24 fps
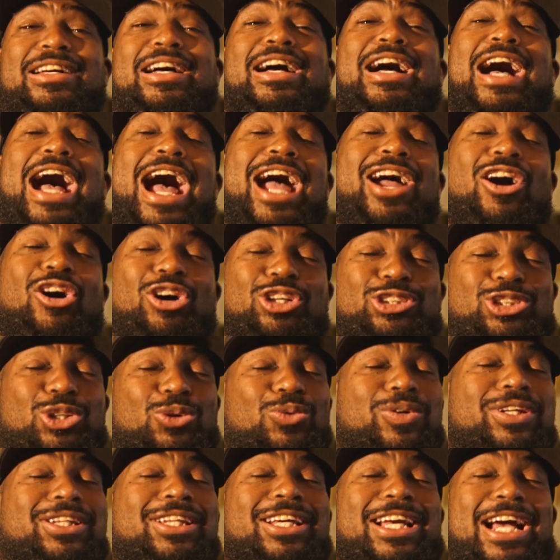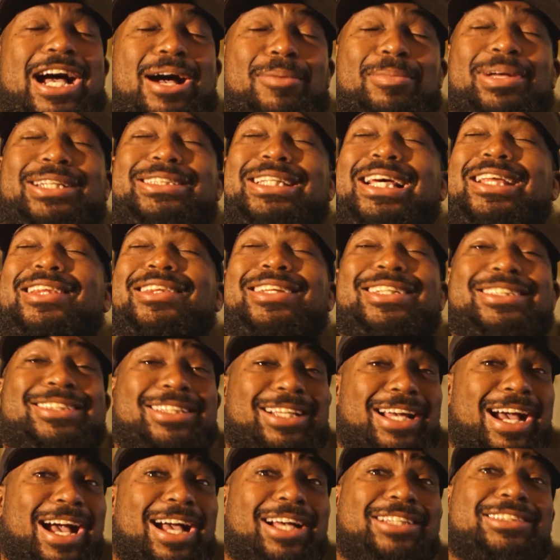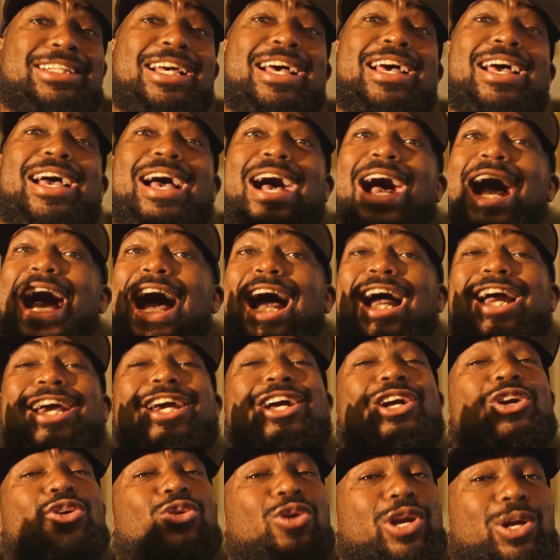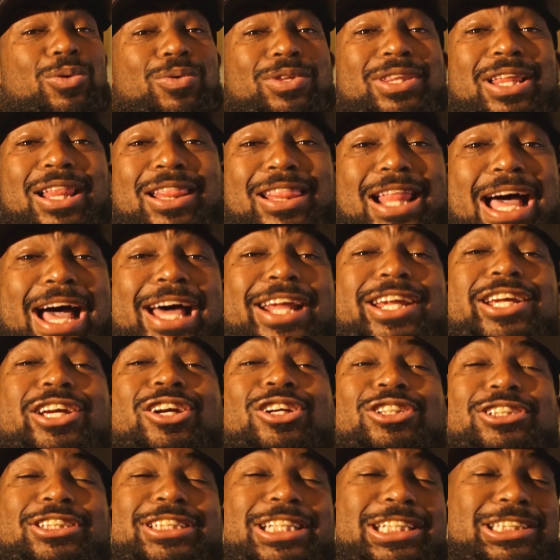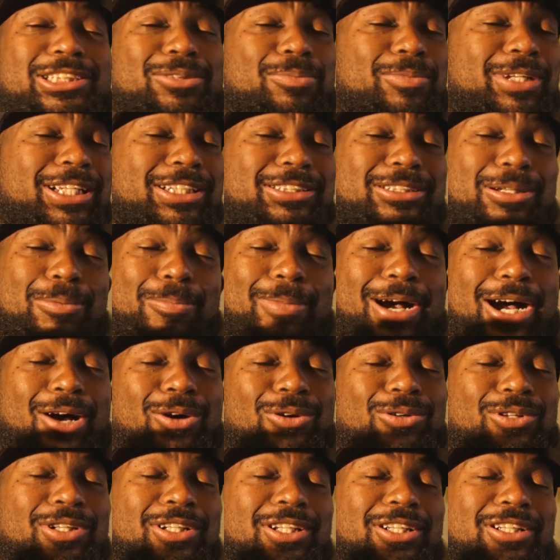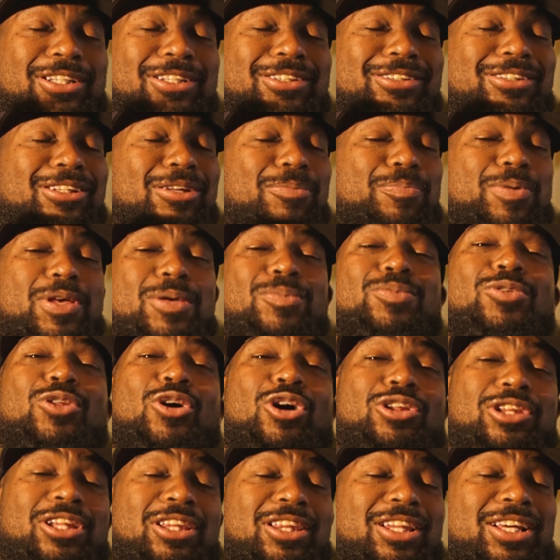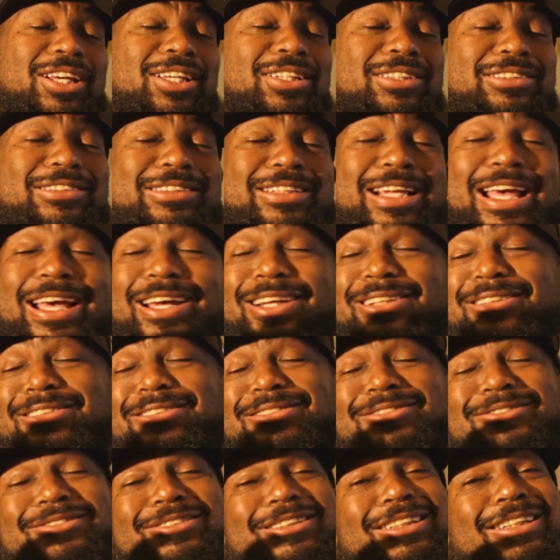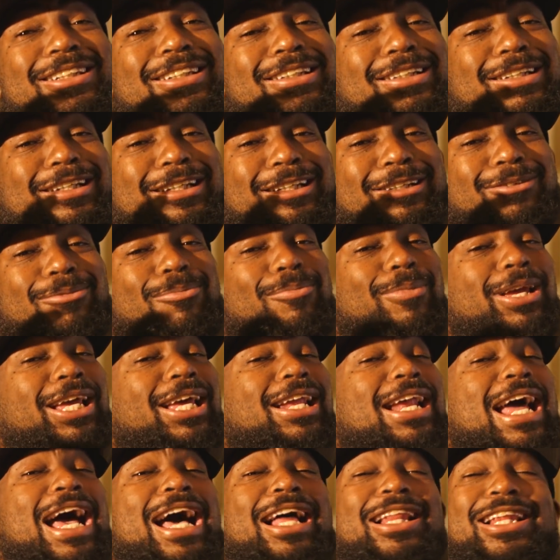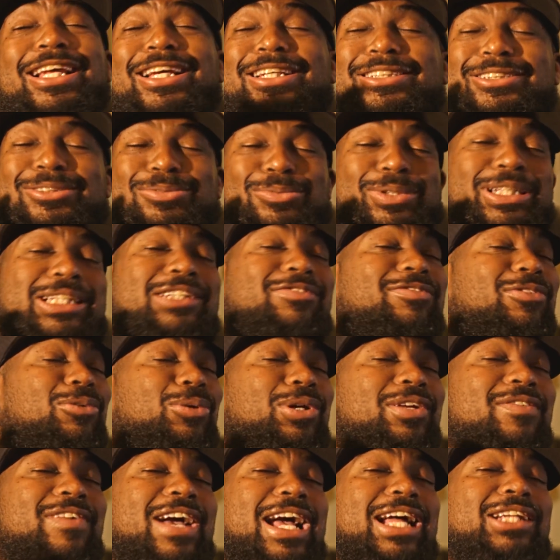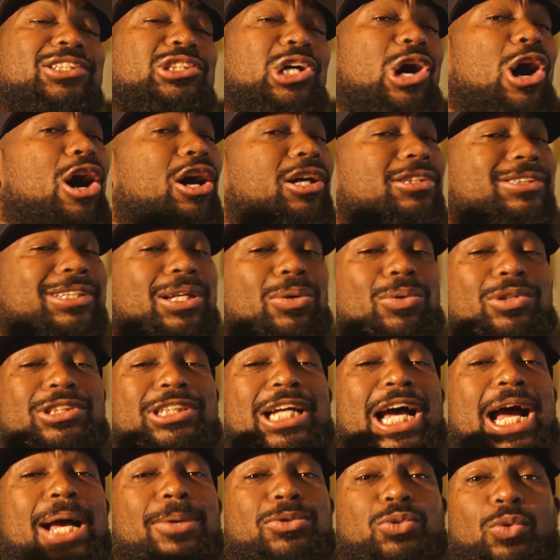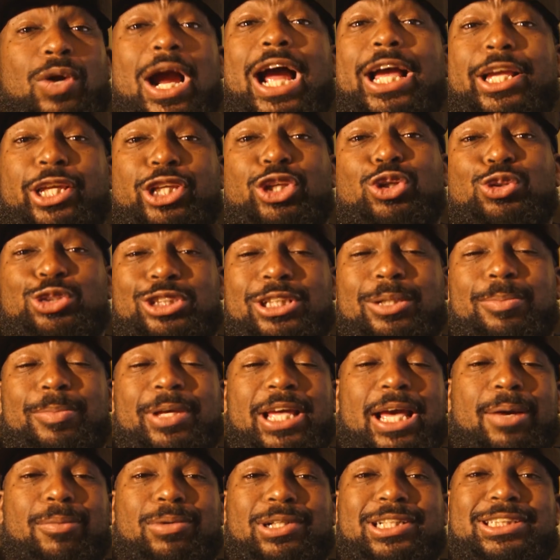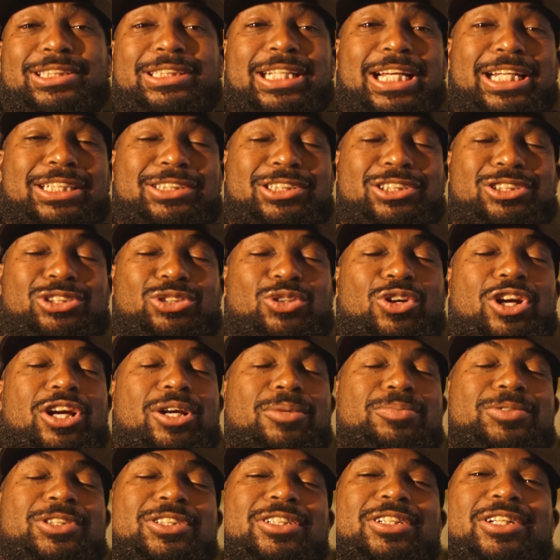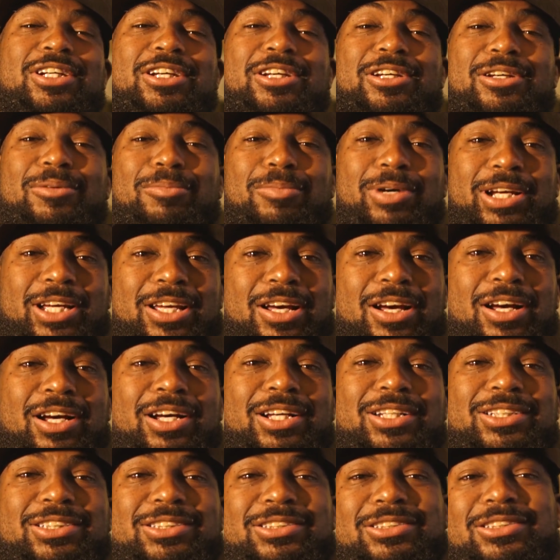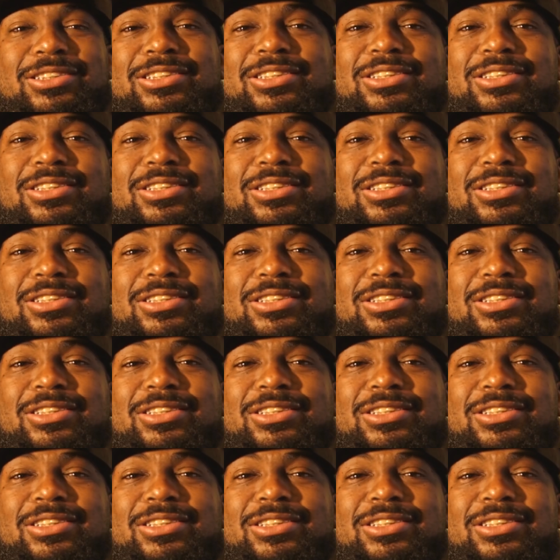I also read the comments, and listen, guys, I agree with a lot of your sentiments about the people on the list. And me and Alex, we've had talks. There were times where I used to be able to change the scripts because,